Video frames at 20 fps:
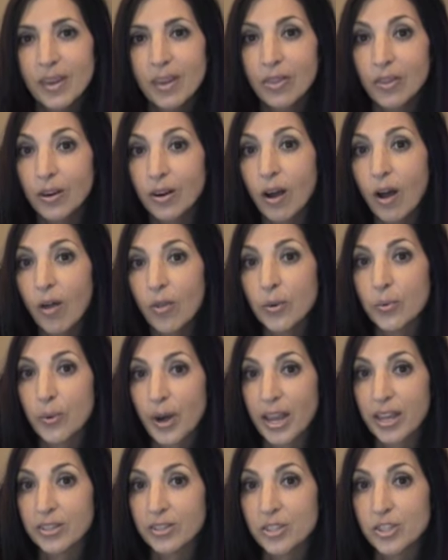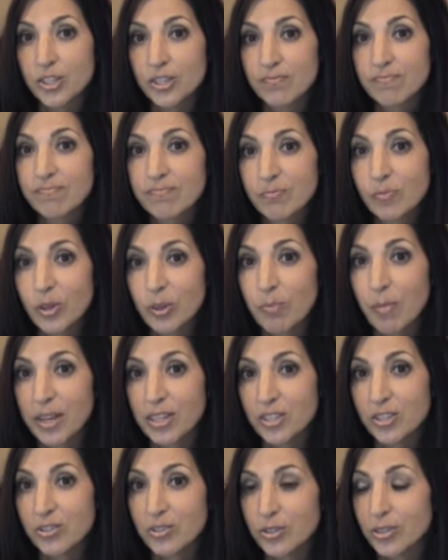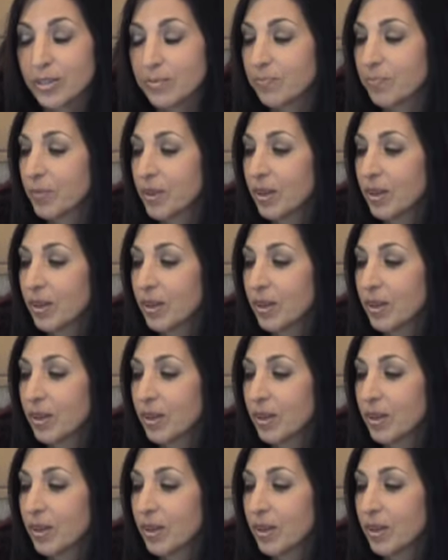they're all the rage with my children.